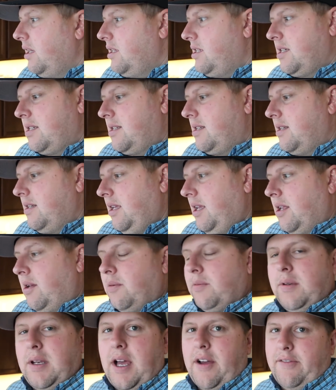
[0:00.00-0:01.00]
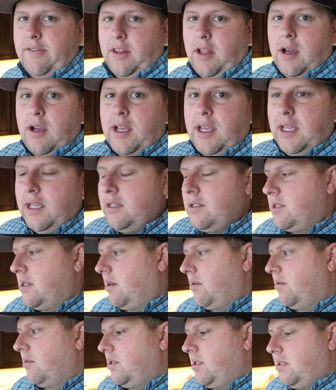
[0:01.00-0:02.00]
Just, you know, not vlogging in
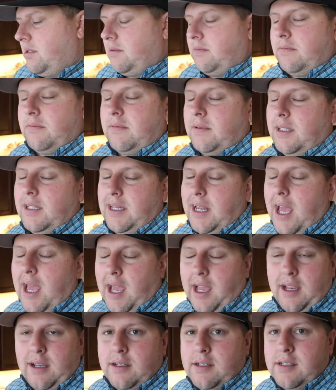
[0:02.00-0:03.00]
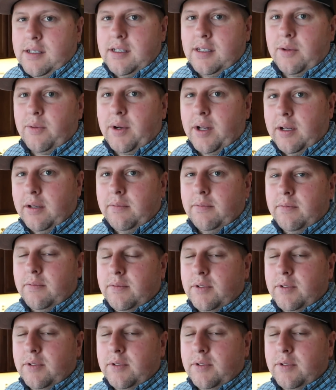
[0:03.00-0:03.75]
general, just the day. She just didn't want to